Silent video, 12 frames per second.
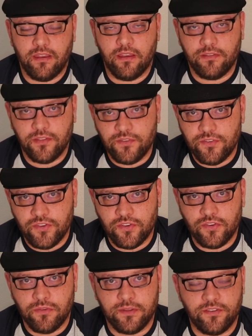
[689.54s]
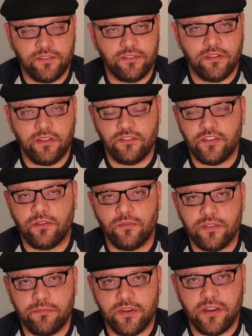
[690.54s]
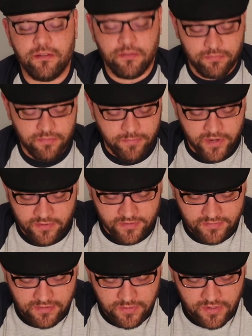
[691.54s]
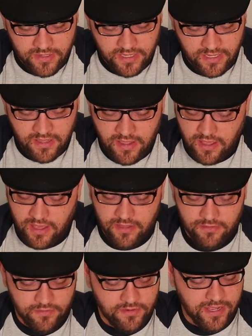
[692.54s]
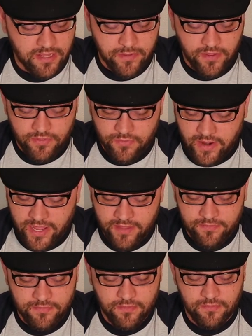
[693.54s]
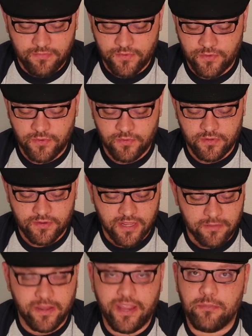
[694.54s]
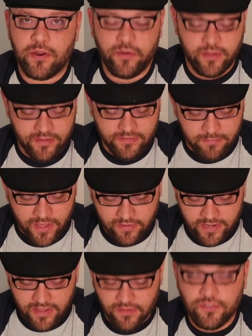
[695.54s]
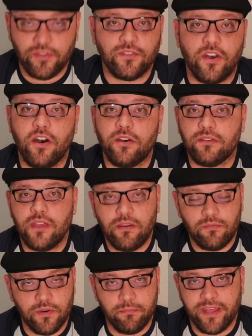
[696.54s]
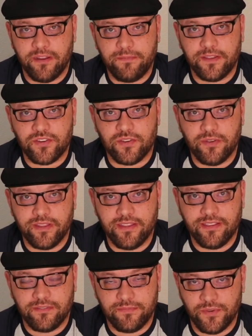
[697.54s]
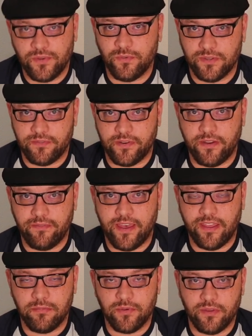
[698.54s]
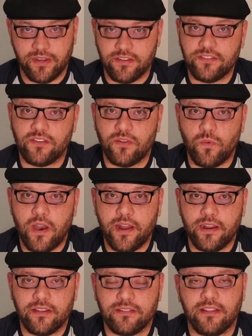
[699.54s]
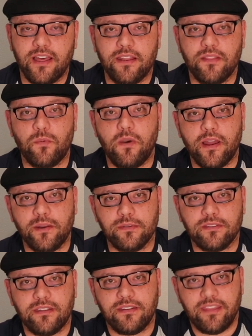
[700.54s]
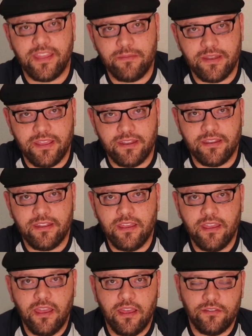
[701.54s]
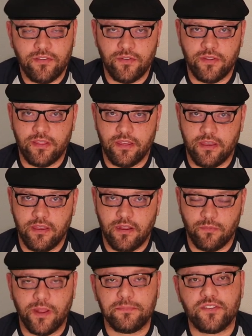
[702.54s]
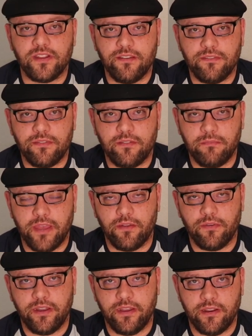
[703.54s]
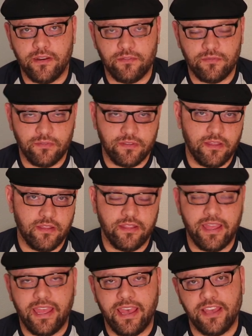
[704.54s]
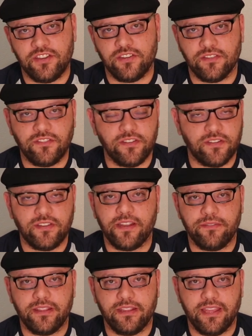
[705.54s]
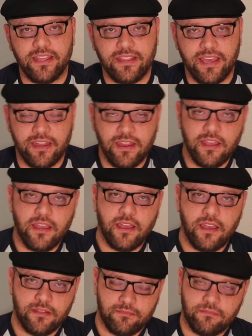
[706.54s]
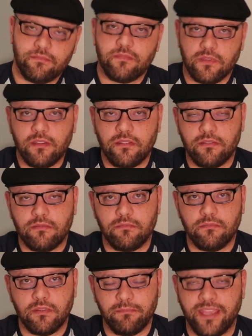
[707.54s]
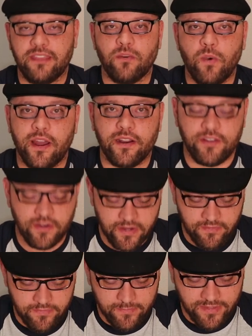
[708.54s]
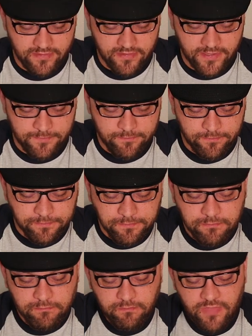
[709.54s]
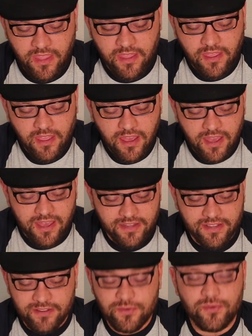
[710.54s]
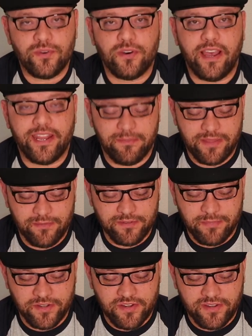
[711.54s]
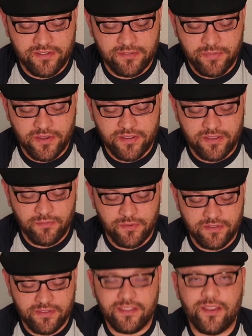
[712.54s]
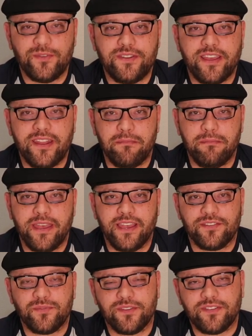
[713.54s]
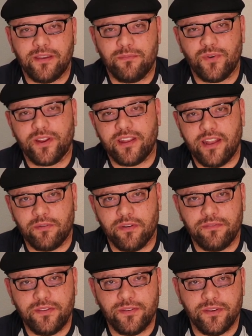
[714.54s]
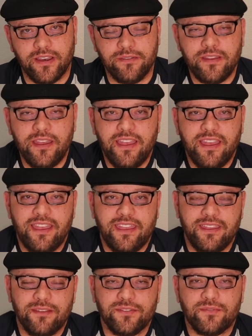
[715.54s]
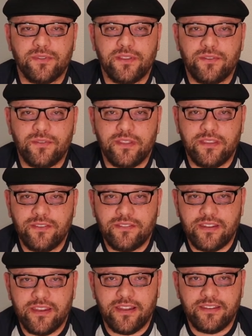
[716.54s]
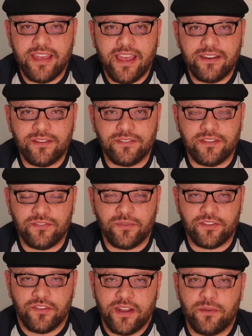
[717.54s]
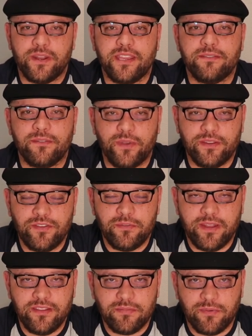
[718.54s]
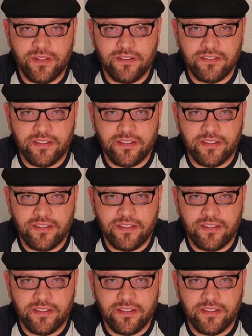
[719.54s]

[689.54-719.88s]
on YouTube and just in general with the preparedness community, uh, they're talking about Thrive food. They're talking about MREs, Mountain House. Those all were beneficial in this. Food was very valuable in addition to water because a lot of the water was contaminated due to the eruption of Mount Rainier with uh, the ash and soot and everything like that. Uh, making the water dirty, basically. Uh, another cool item that was mentioned in this book was the goTenna mesh, which I'm working on a review of. It, it, was really cool. They used it in a tactical situation. I don't want to give away too many spoilers